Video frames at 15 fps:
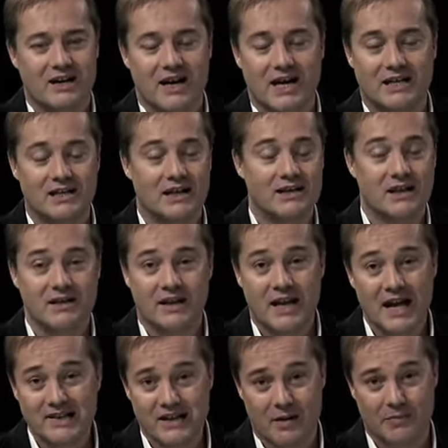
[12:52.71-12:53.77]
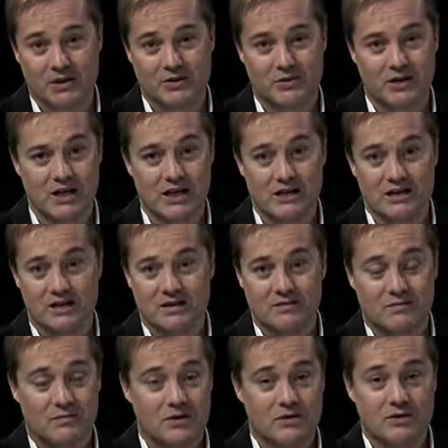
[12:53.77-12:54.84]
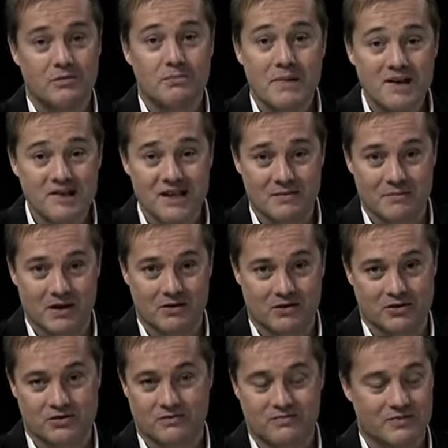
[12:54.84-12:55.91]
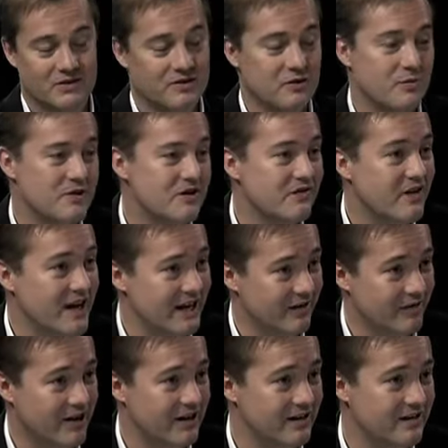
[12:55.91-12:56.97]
and then the next opportunity, you miss it because you're so busy fighting, right?